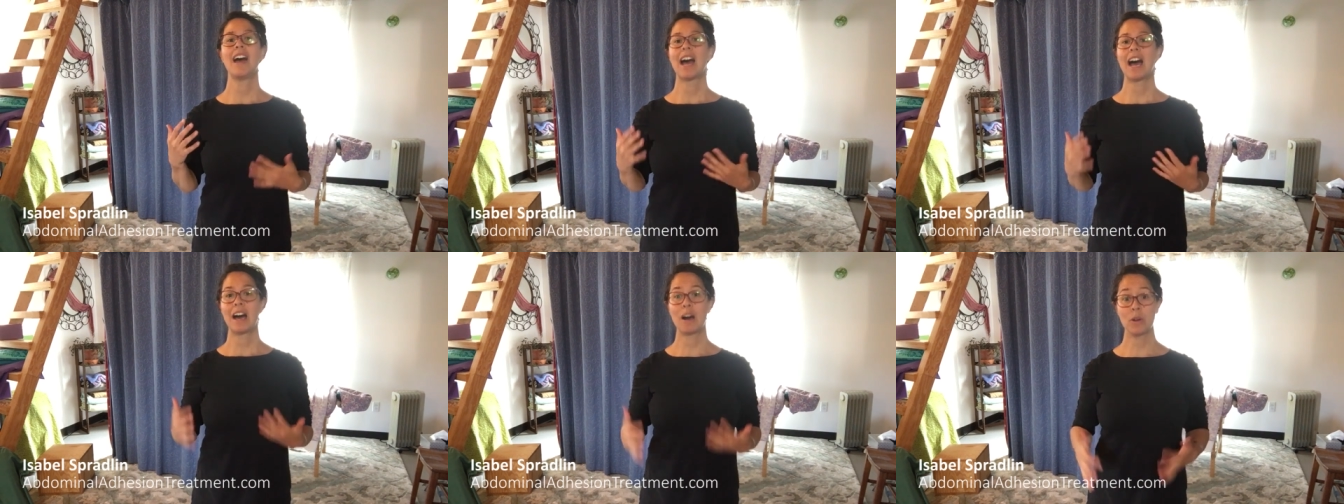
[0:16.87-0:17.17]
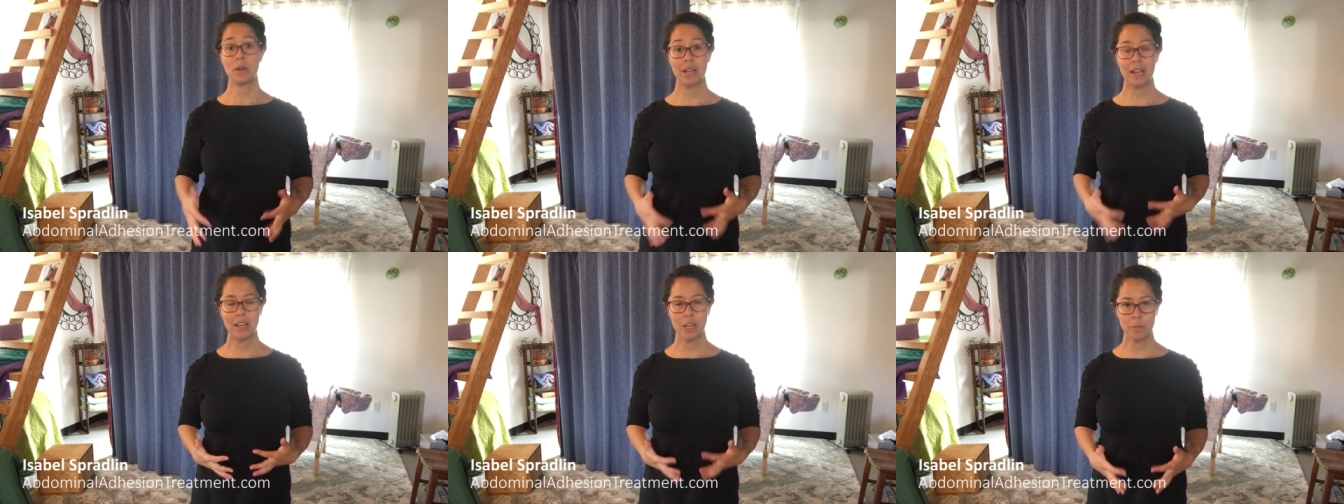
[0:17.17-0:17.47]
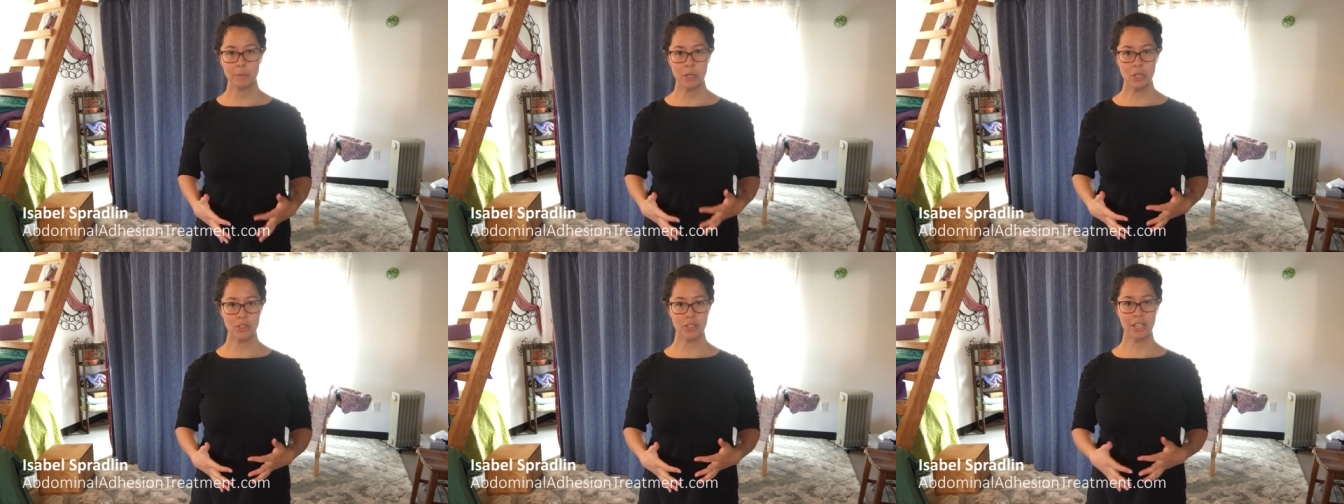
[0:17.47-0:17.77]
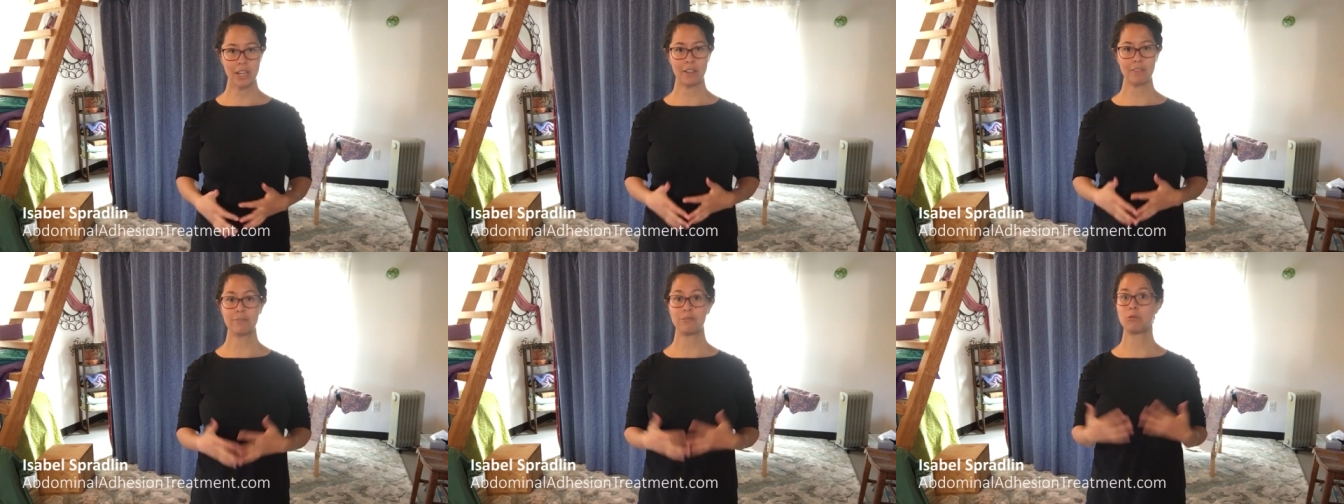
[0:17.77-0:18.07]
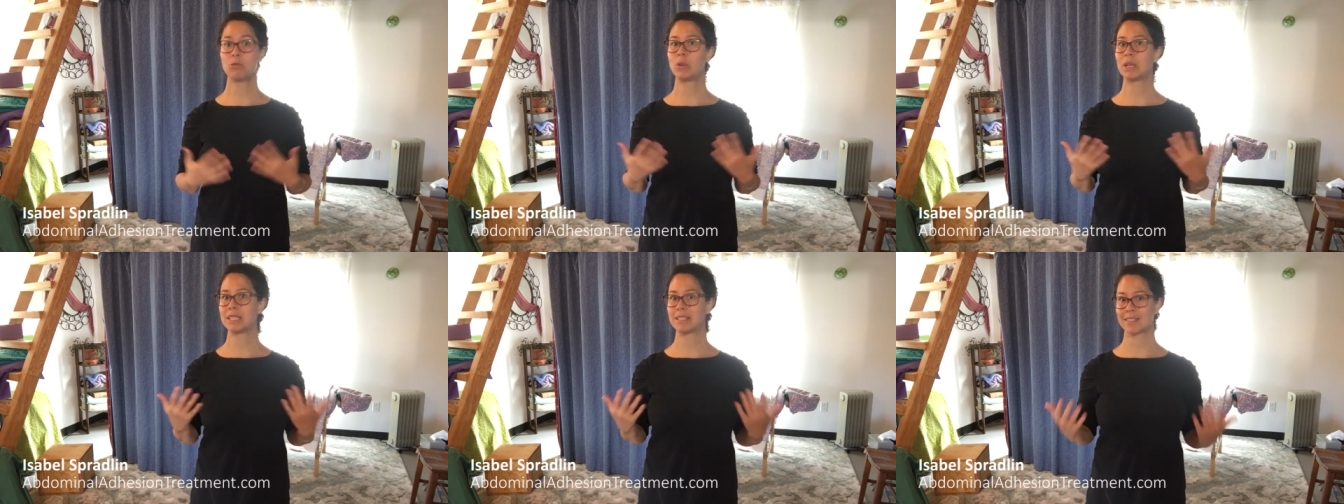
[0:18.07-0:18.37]
how to help yourself,
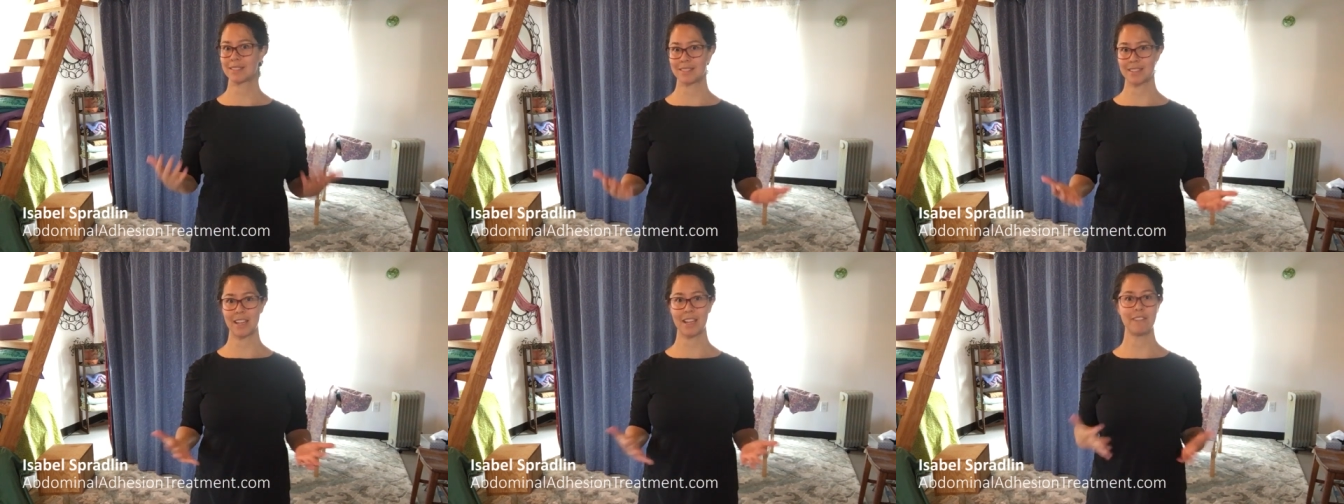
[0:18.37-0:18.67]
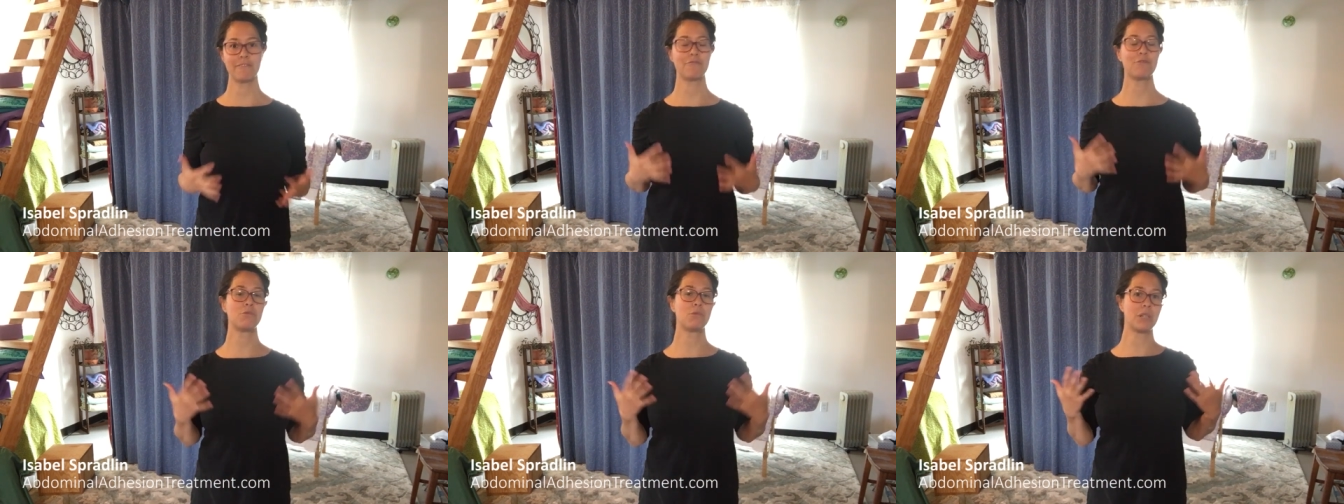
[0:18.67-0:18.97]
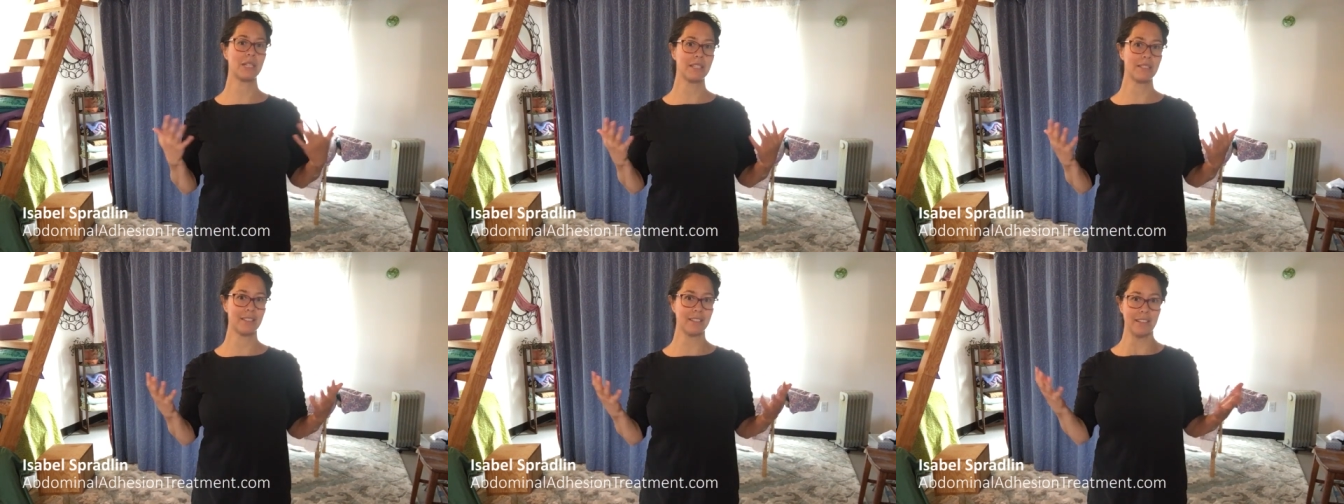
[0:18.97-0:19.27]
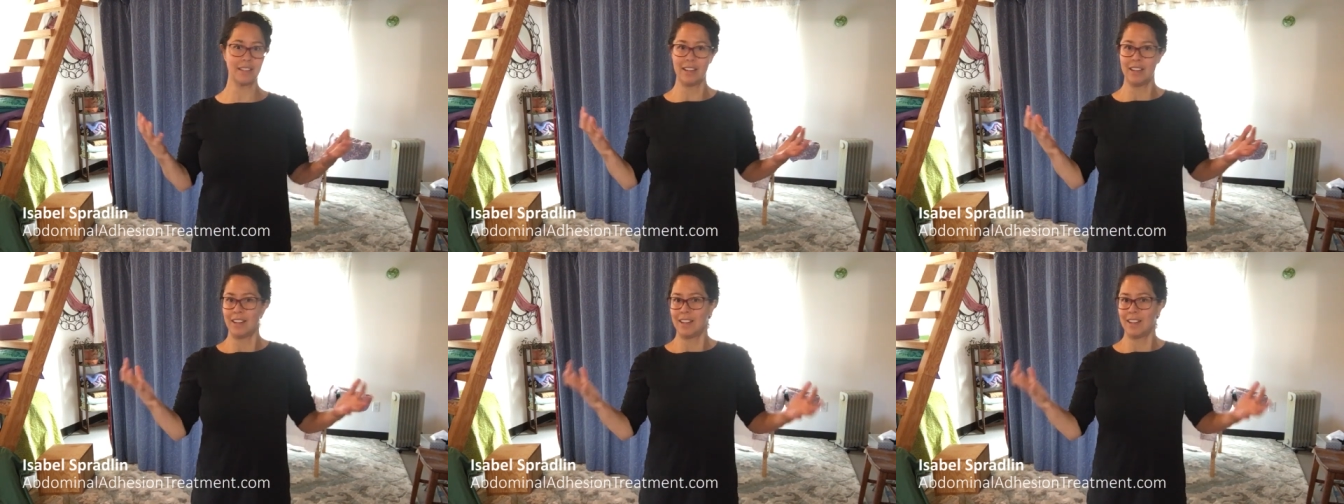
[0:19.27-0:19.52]
what's safe, what's